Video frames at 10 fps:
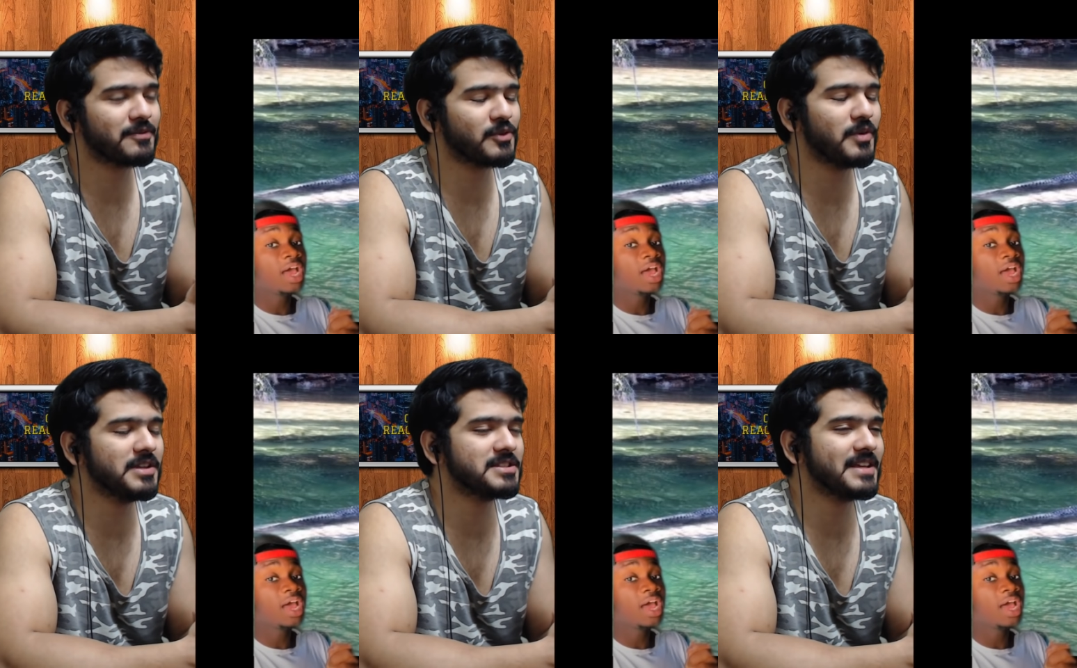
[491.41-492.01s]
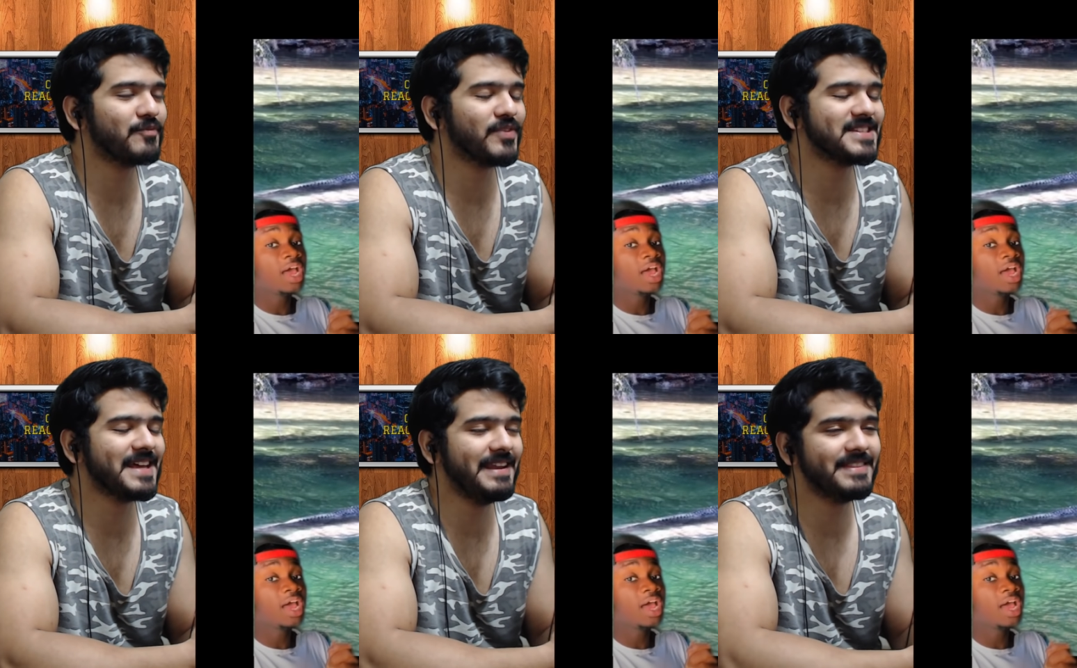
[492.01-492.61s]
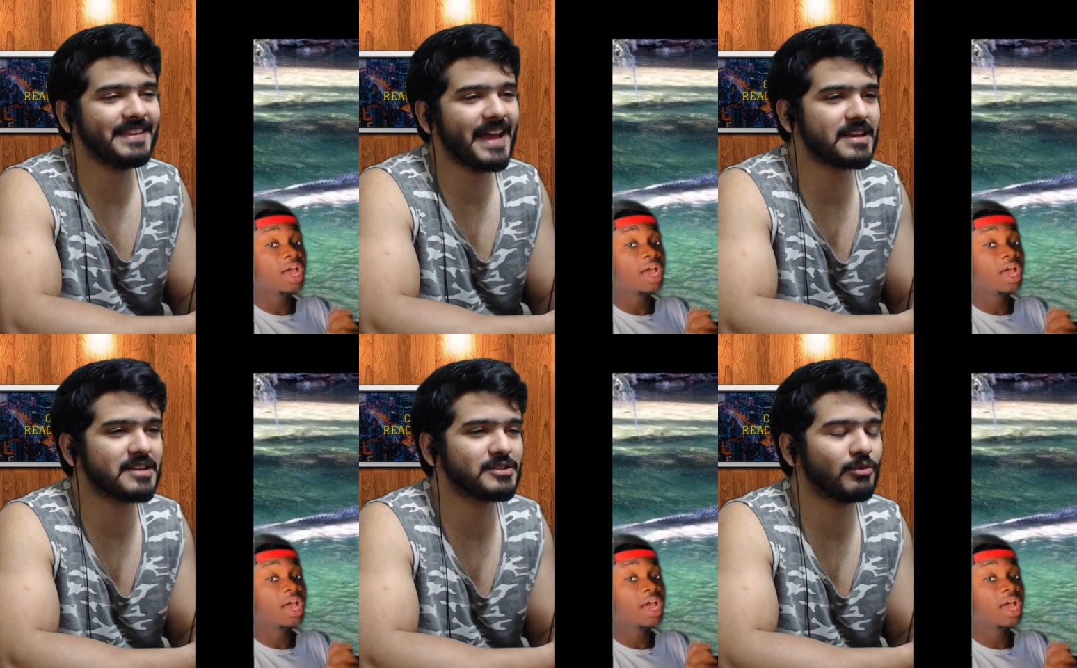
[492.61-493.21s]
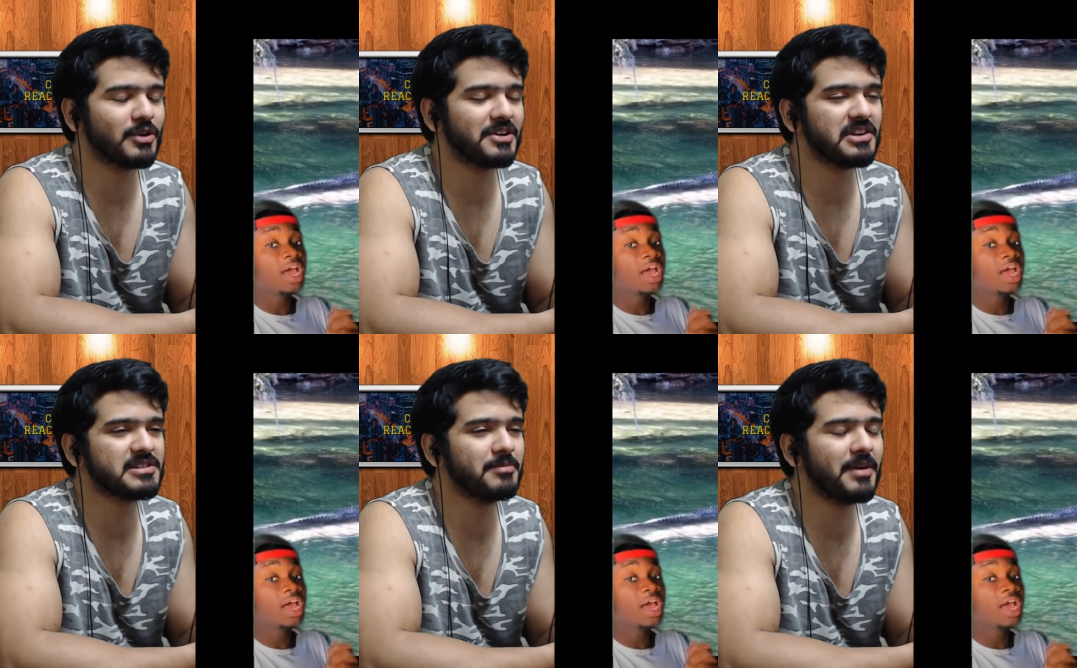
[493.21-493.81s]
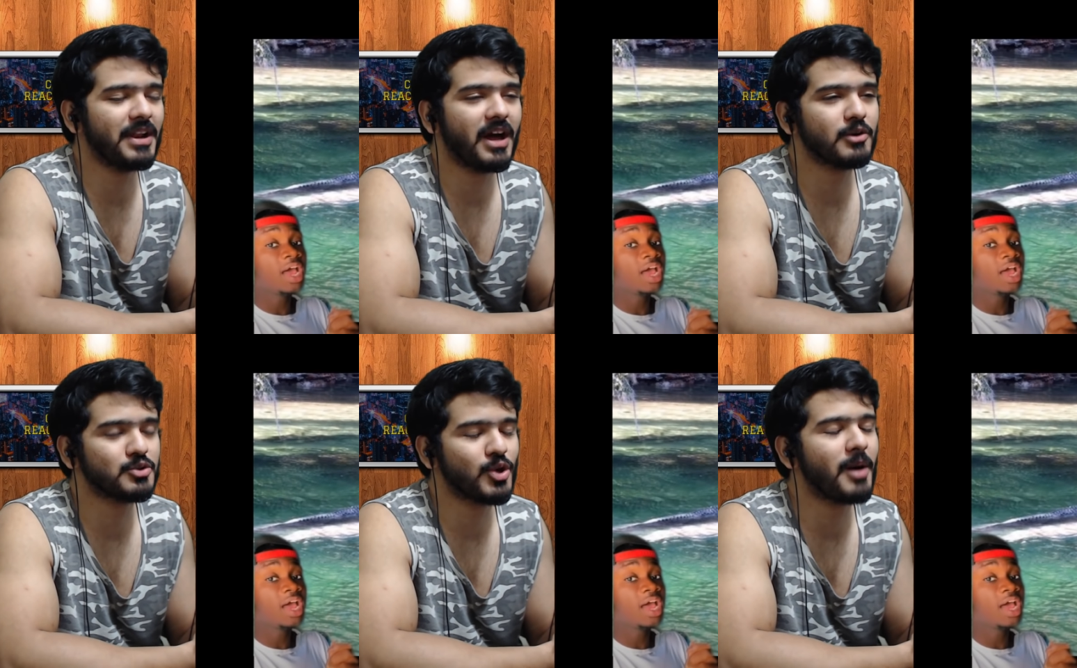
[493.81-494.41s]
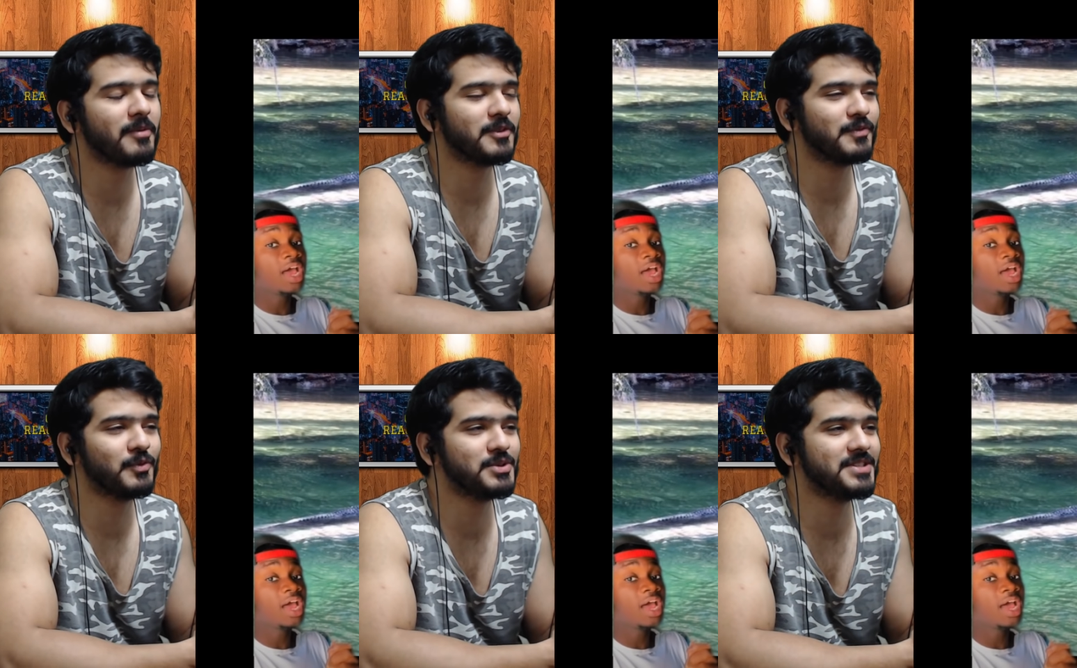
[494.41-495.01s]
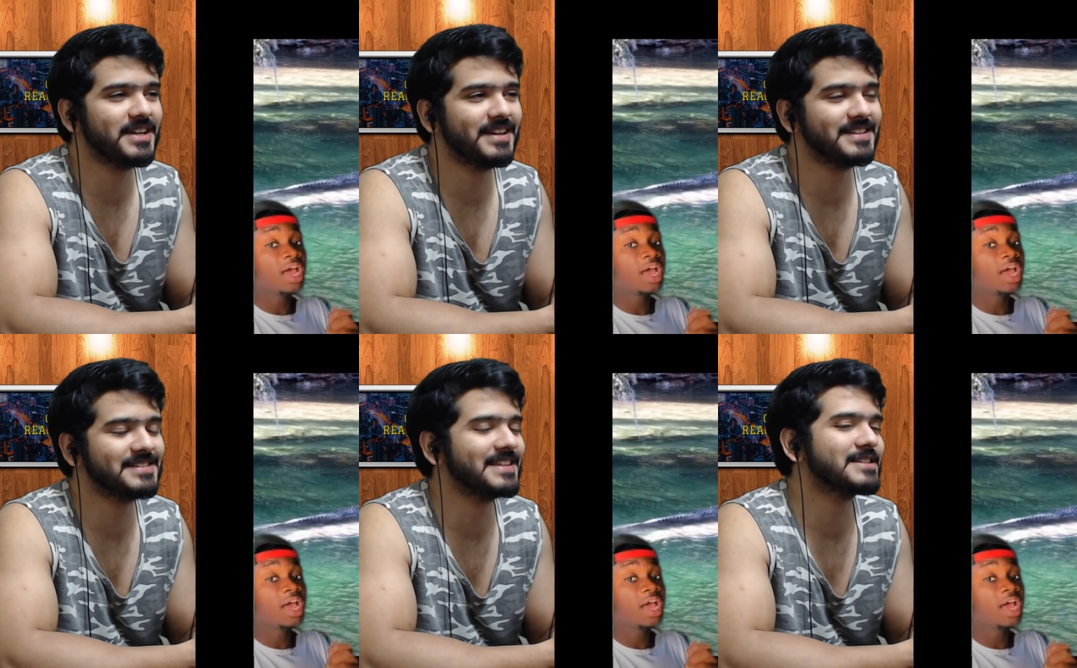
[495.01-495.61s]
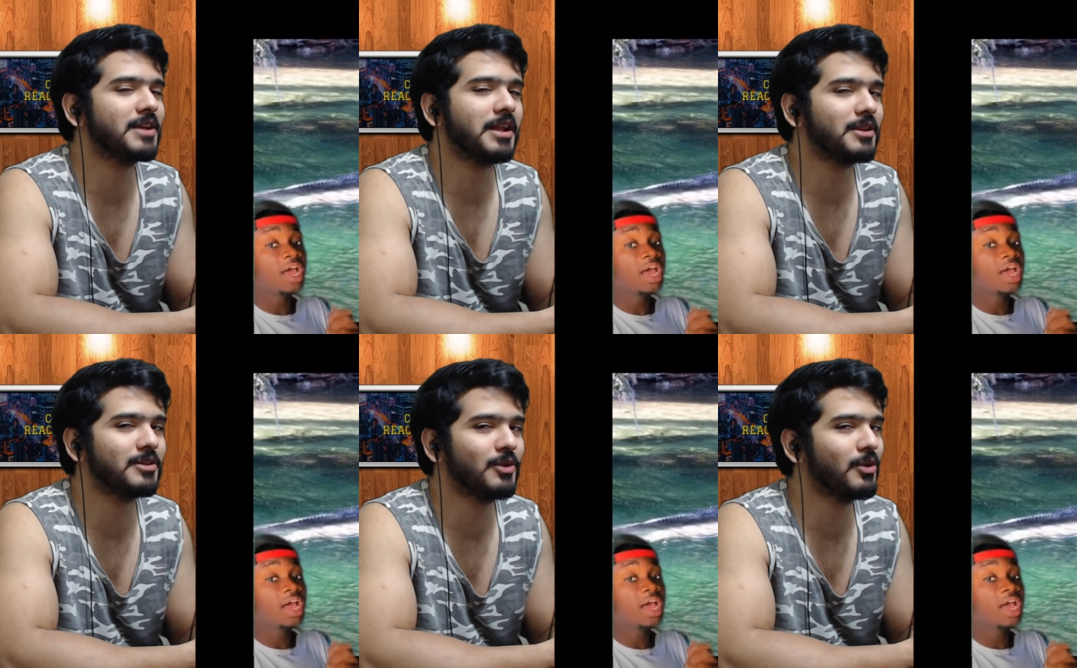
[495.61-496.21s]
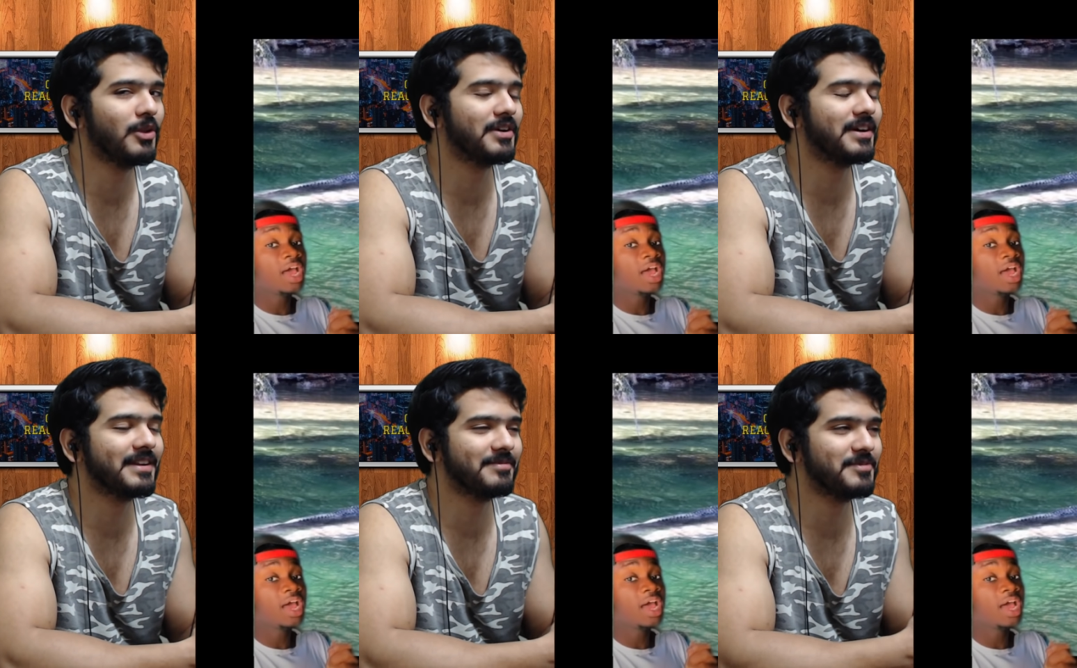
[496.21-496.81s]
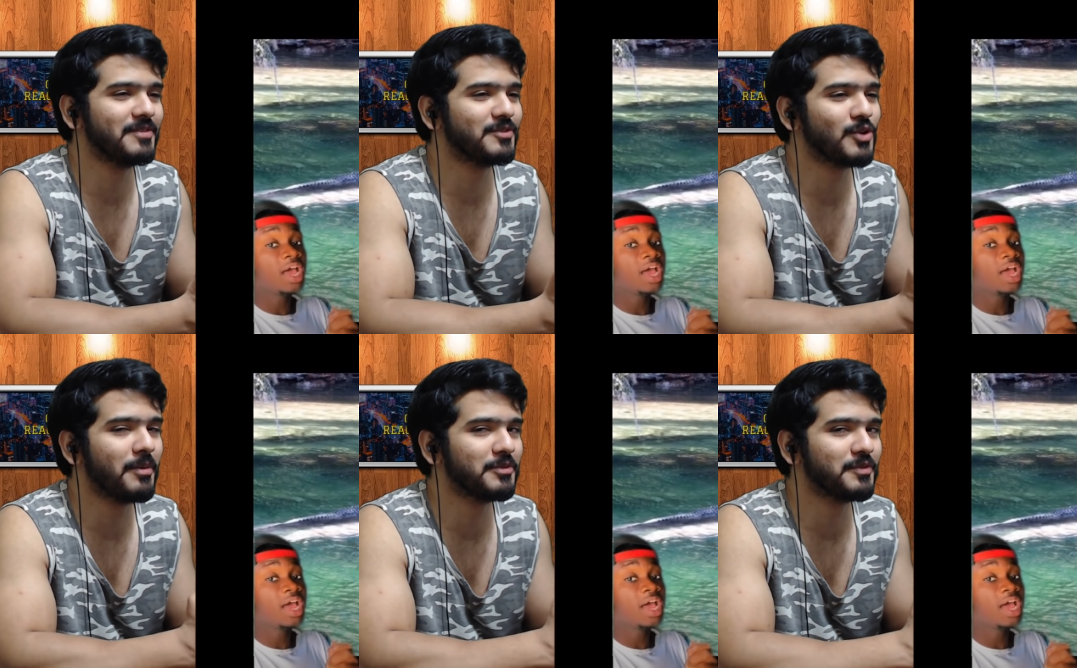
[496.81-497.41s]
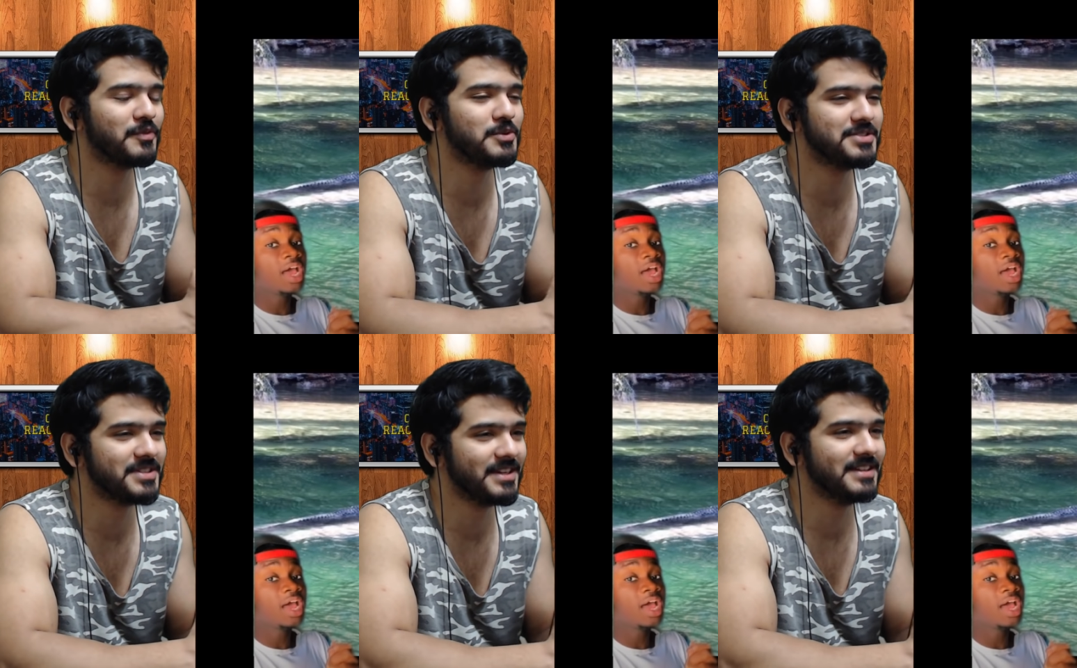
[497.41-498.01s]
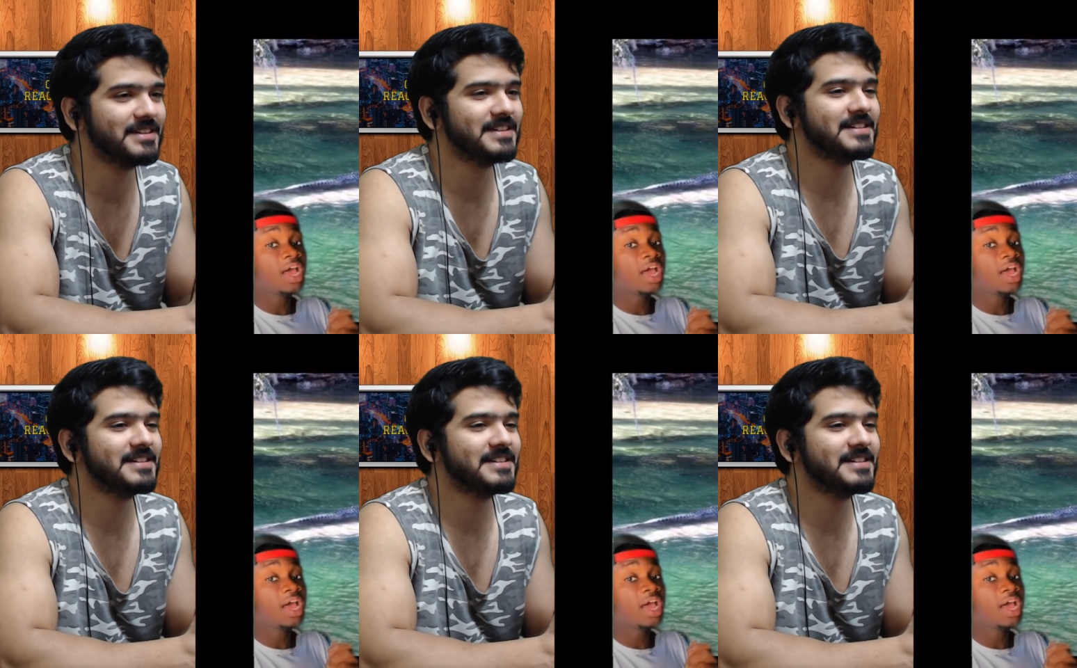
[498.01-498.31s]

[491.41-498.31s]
Speaker 1: Of course, once once anything enters the water, doesn't matter how top of the food chain it is, it's not no longer the top of the food chain.